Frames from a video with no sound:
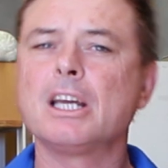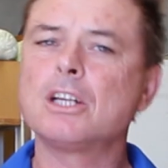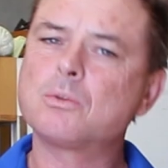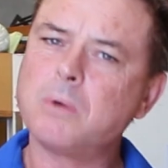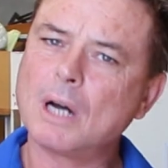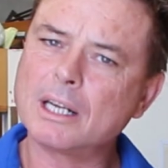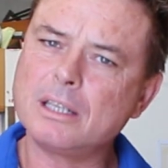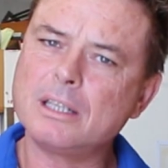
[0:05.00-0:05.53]
It's
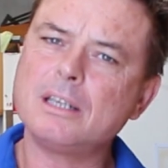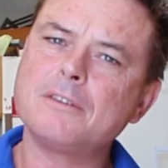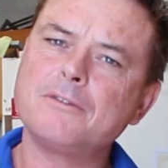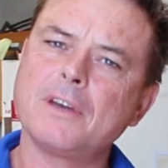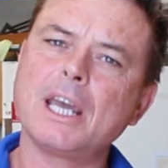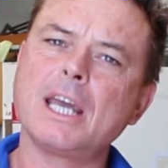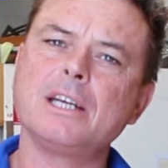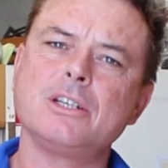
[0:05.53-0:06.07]
one of the
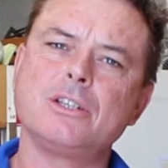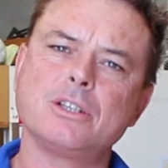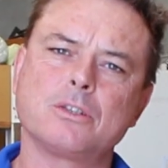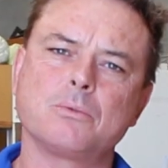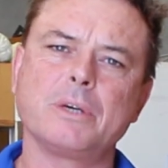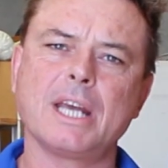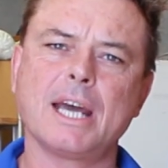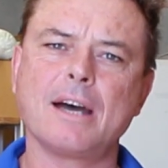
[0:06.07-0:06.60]

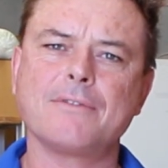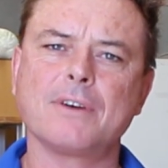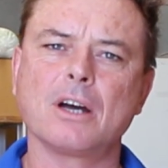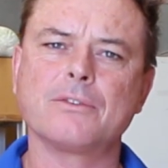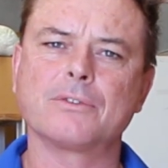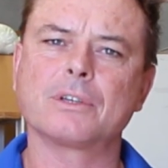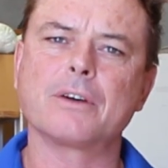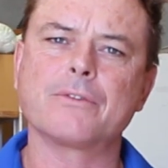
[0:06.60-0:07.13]
advantages we have
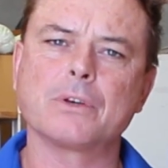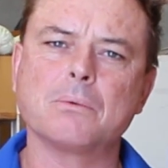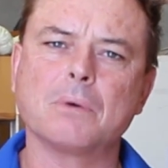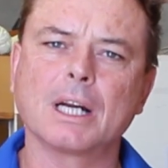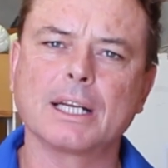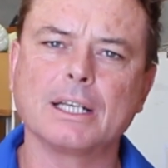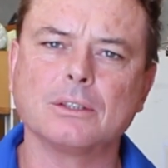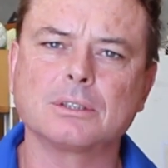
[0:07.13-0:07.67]
over
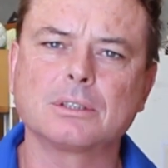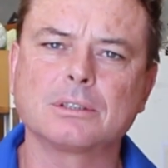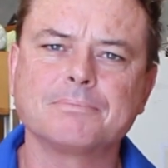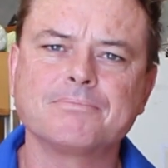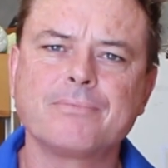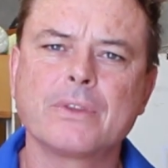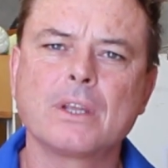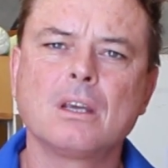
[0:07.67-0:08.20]
everyone else.
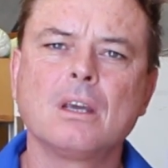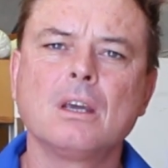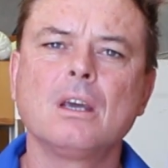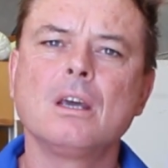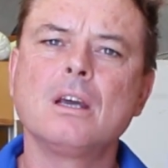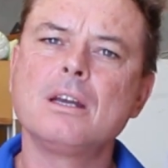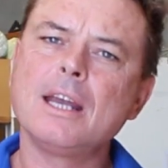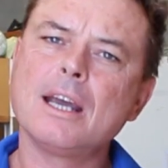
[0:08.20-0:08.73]

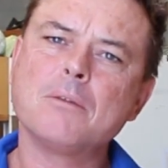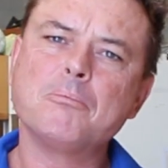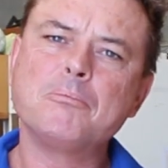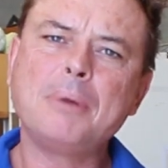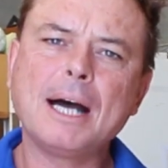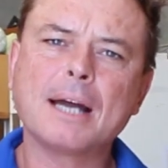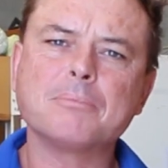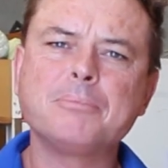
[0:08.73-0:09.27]

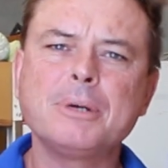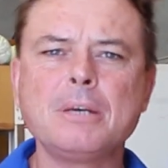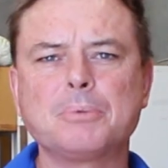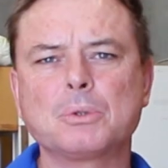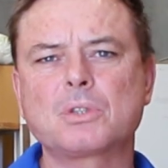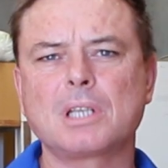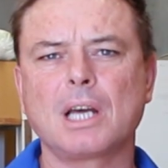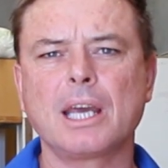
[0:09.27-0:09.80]
But
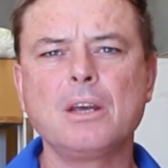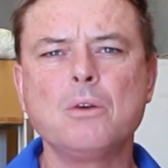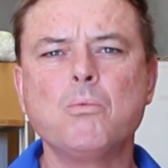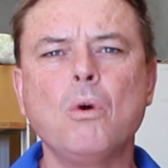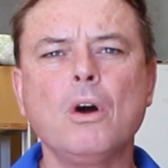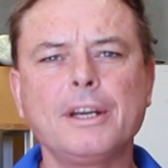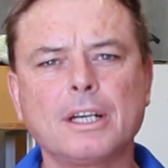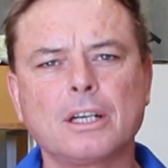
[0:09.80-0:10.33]
people say,
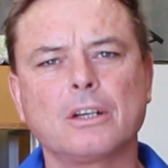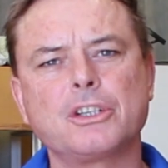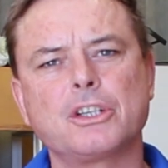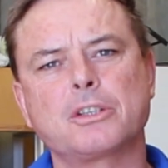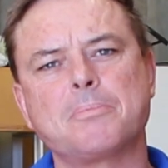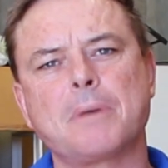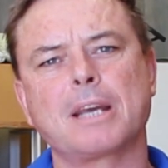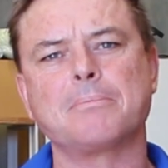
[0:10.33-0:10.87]
why don't I
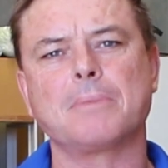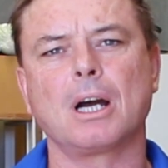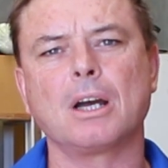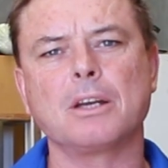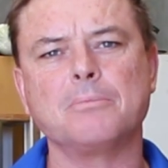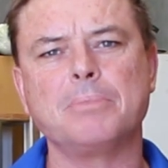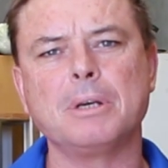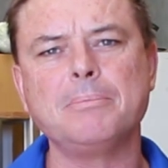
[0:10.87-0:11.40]
just make my
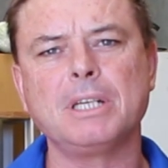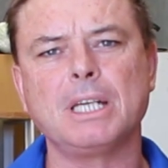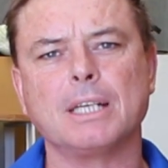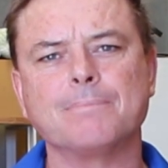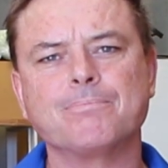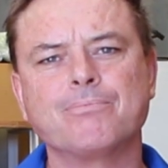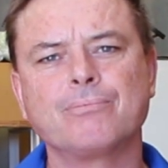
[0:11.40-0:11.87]
own Bimini?